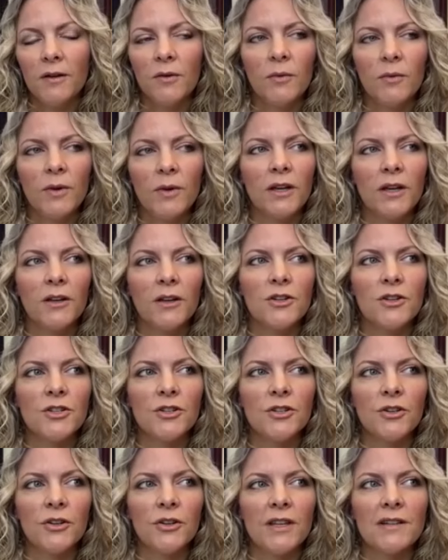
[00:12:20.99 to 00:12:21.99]
we can
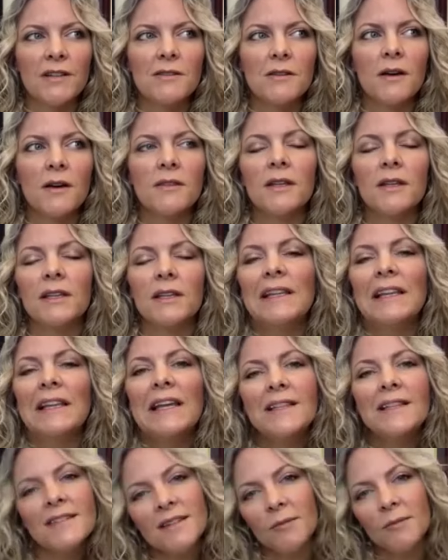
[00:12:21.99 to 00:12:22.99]
ensure that it's got the
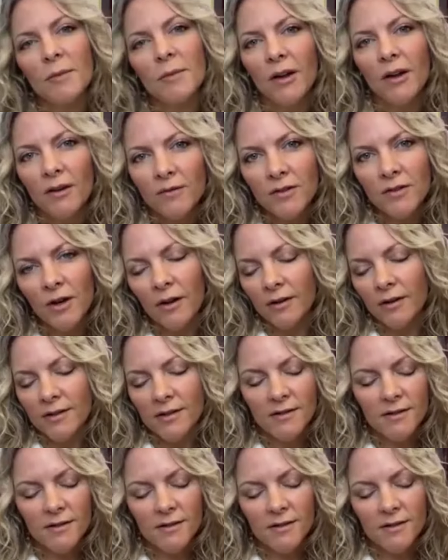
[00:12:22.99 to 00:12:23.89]
least amount of toxins.